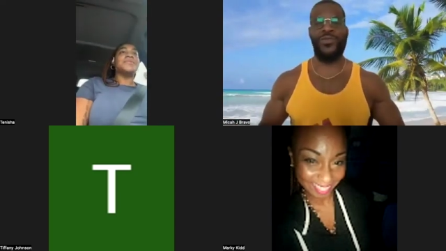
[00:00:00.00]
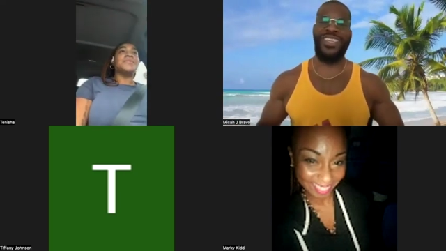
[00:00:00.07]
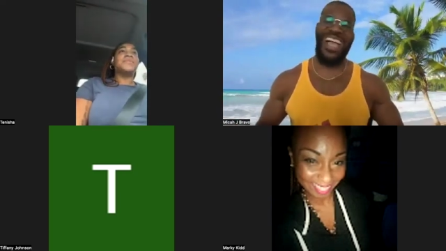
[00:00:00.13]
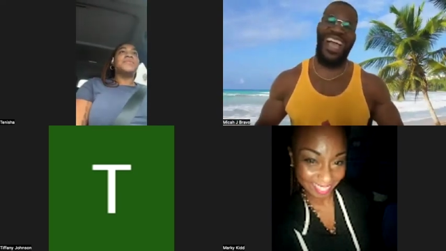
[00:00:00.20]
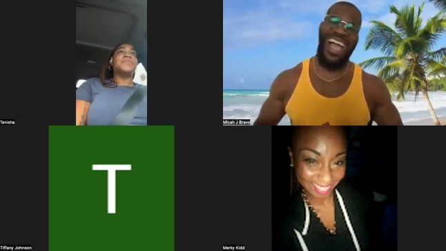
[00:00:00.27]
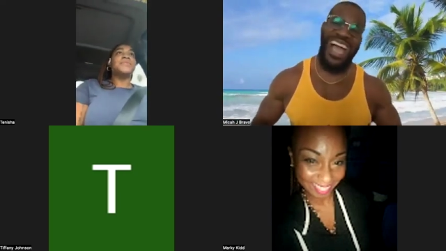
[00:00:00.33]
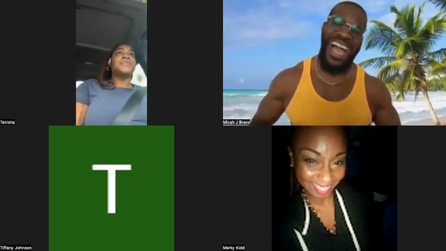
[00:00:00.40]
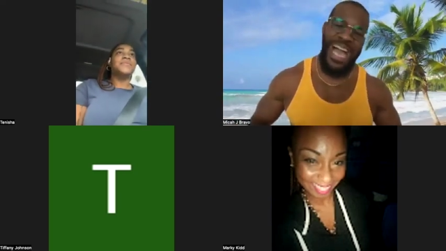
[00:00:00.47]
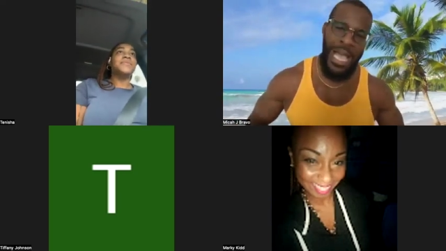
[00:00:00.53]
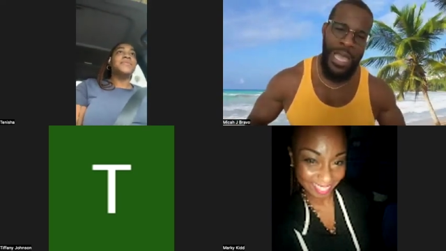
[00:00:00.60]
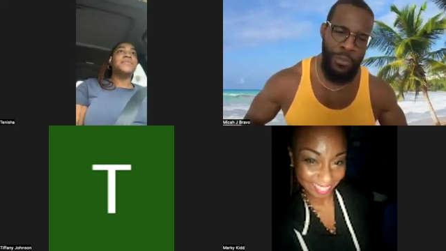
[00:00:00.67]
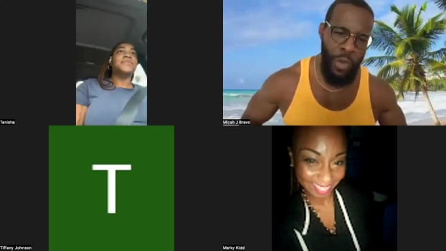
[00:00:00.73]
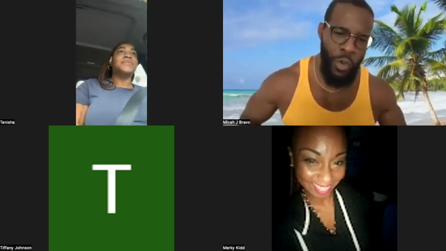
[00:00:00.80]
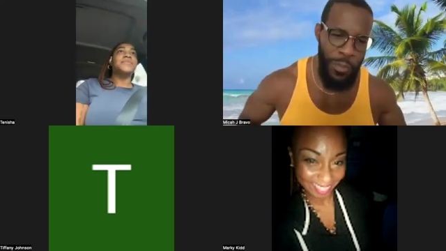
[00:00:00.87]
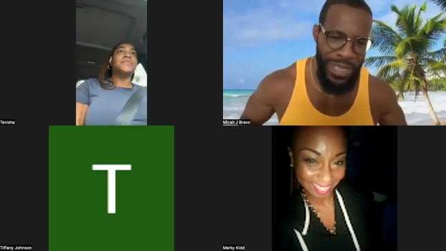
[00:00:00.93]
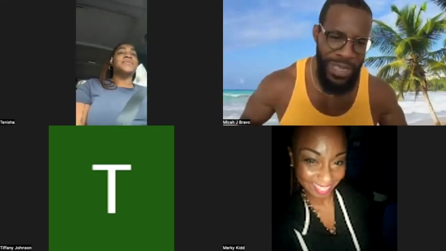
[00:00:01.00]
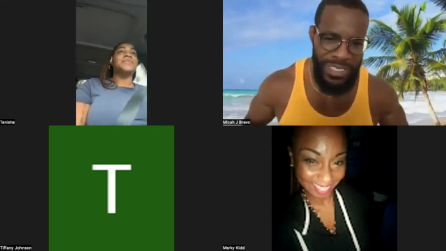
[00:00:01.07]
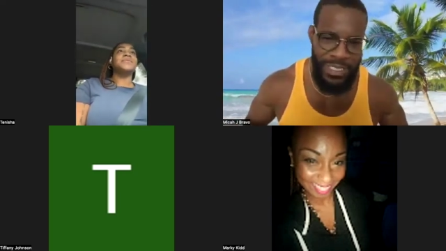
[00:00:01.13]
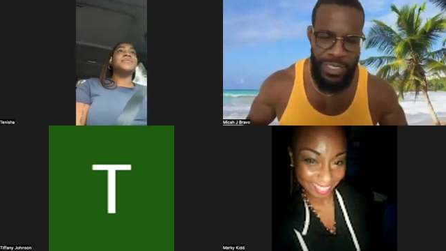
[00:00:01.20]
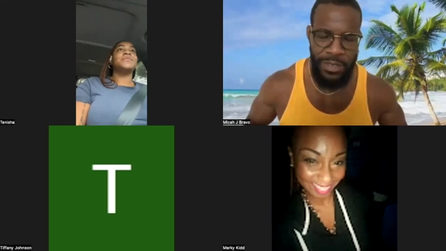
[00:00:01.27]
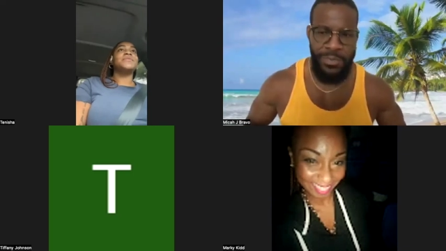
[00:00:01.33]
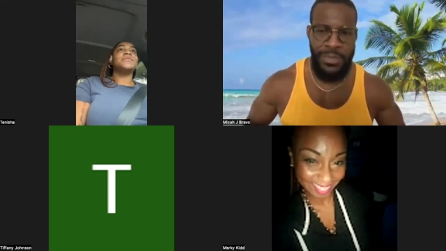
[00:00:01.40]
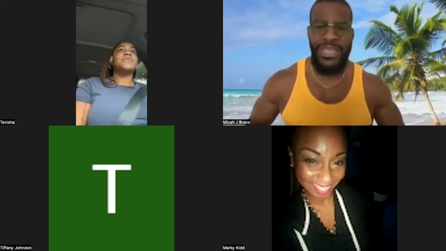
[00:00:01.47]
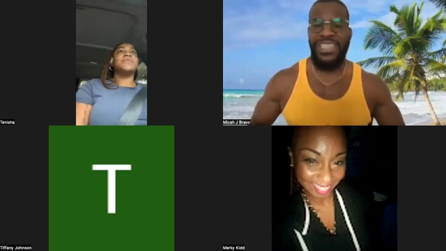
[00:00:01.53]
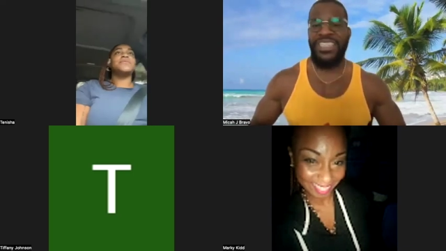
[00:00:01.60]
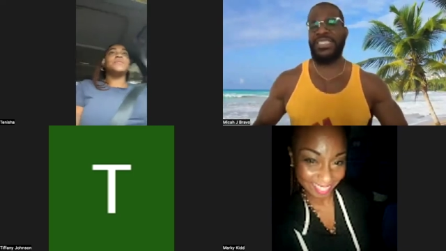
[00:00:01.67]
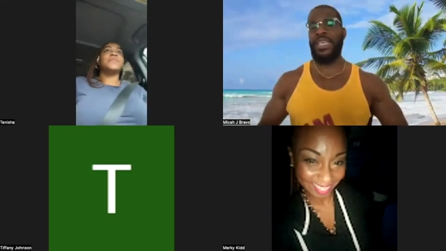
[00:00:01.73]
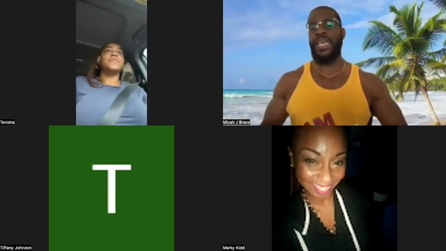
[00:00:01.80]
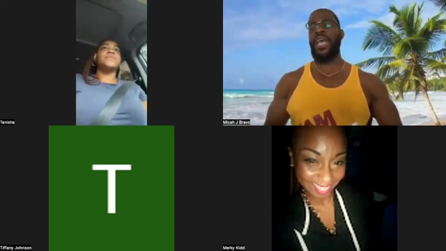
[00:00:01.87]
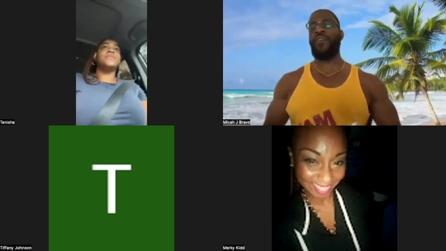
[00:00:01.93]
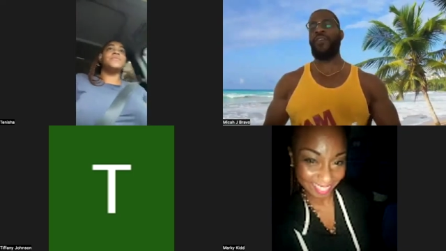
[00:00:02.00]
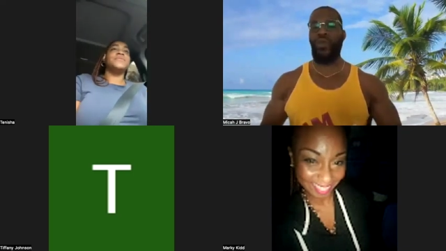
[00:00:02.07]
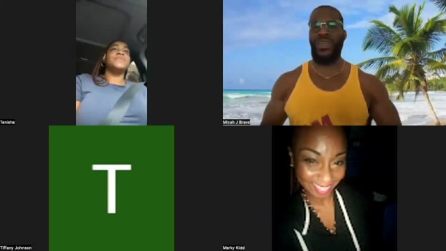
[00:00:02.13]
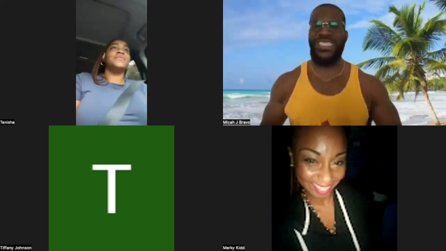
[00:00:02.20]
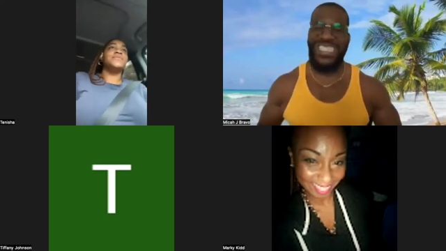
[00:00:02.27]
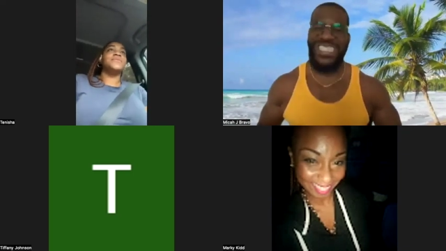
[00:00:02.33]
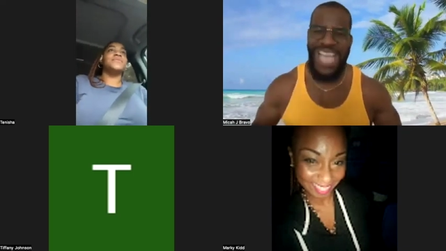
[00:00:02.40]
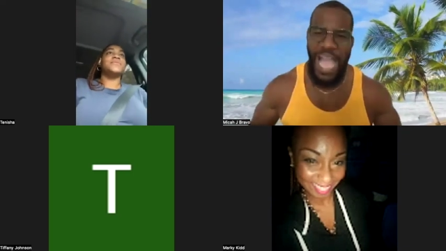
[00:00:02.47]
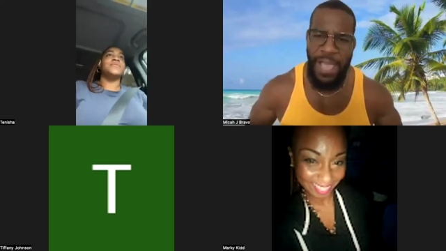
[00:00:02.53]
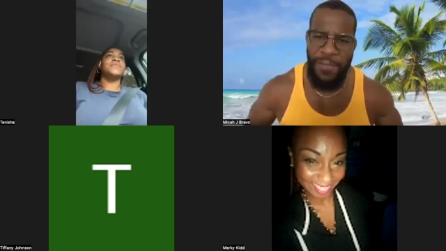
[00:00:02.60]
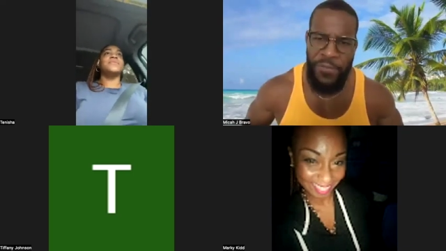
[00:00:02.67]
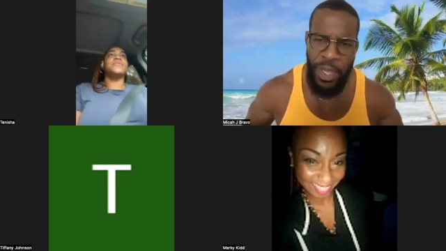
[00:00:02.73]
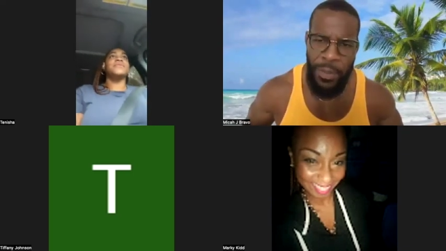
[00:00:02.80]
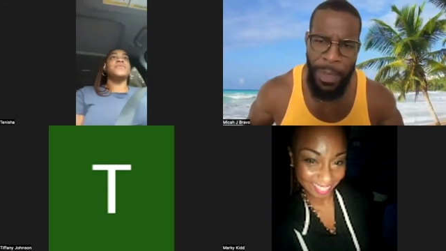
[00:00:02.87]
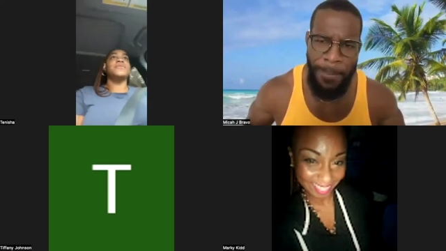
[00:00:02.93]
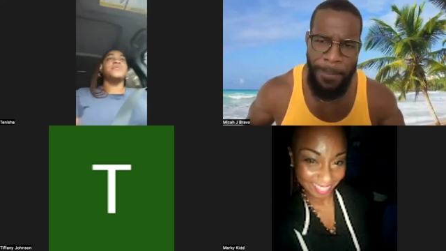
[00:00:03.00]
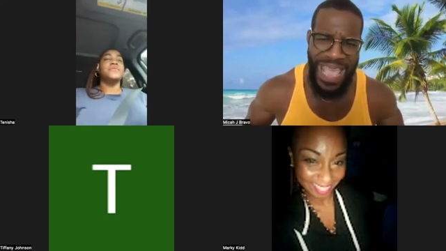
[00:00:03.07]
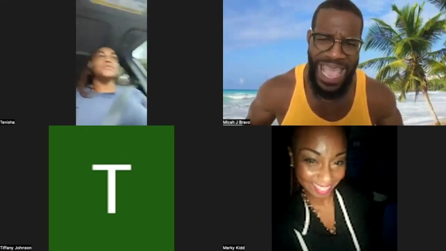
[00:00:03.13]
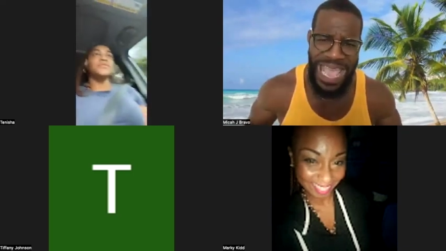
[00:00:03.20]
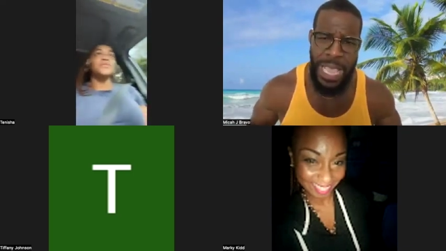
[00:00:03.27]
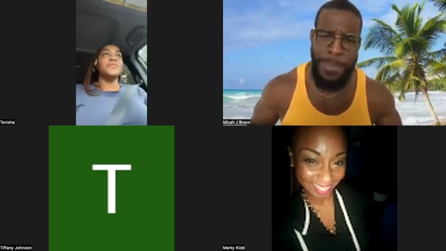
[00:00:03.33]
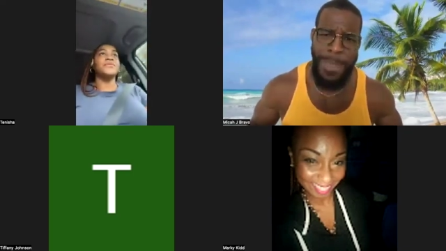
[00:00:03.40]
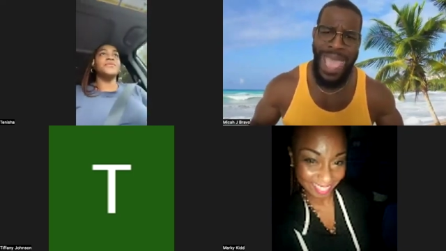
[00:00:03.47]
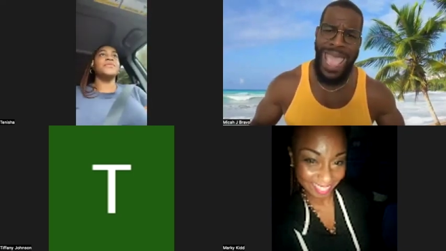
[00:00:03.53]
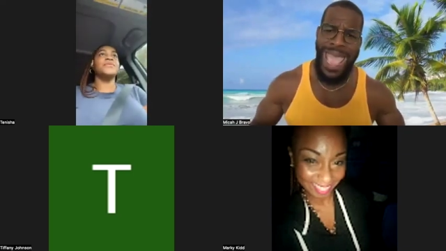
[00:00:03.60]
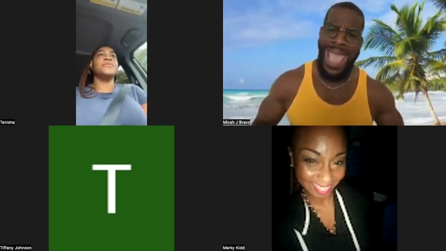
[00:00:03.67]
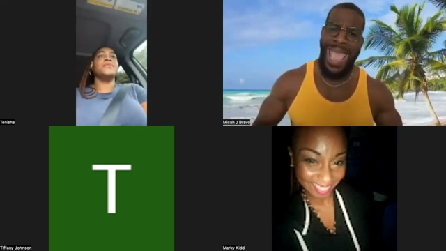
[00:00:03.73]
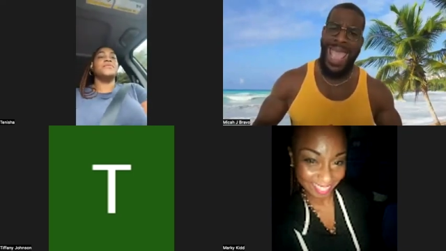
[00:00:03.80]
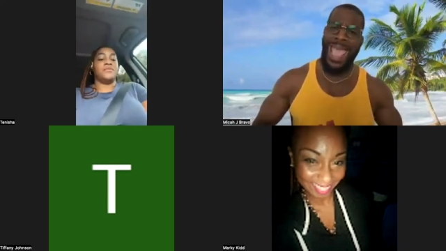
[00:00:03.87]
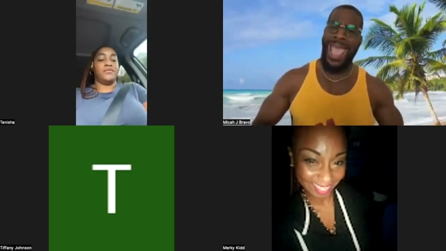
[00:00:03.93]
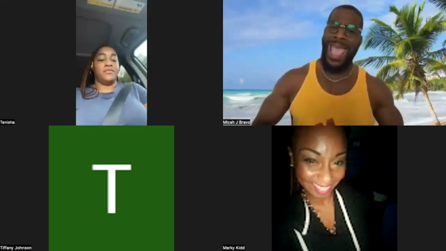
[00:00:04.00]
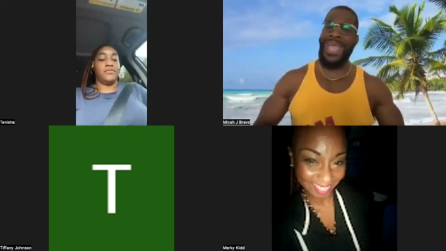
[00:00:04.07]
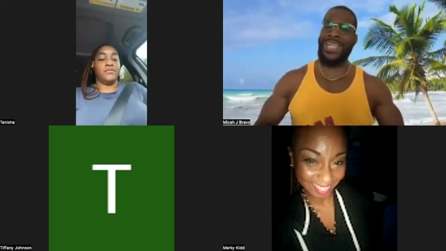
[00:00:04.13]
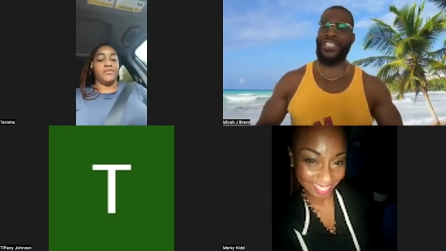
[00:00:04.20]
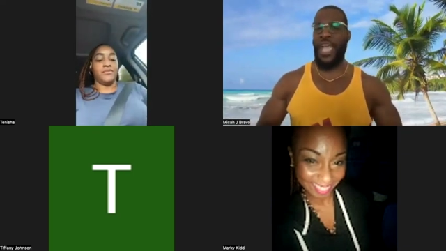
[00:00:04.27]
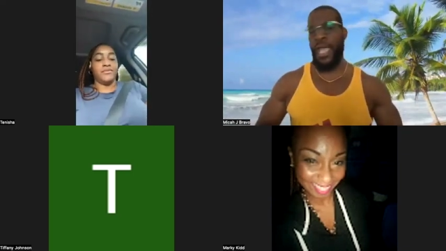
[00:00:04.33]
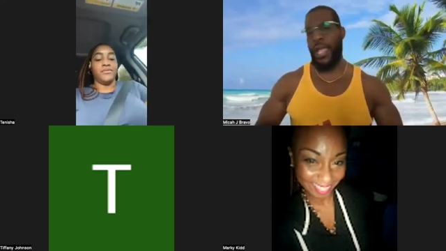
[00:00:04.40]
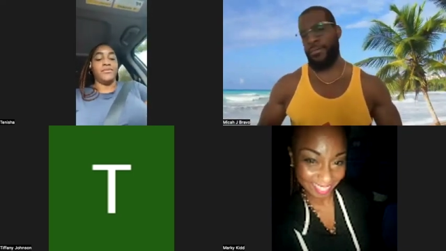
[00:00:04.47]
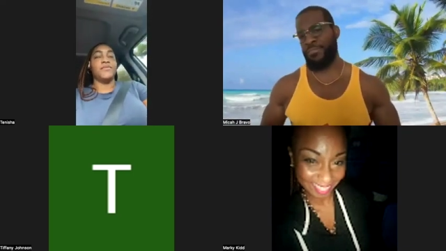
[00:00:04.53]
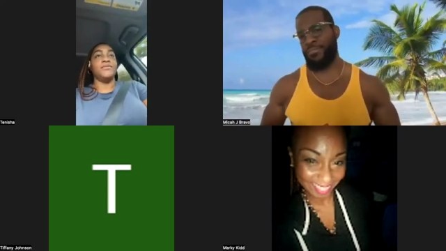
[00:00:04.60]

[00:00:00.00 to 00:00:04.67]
Speaker 1: with high momentum. Tiff, what you got for me, baby? Jam.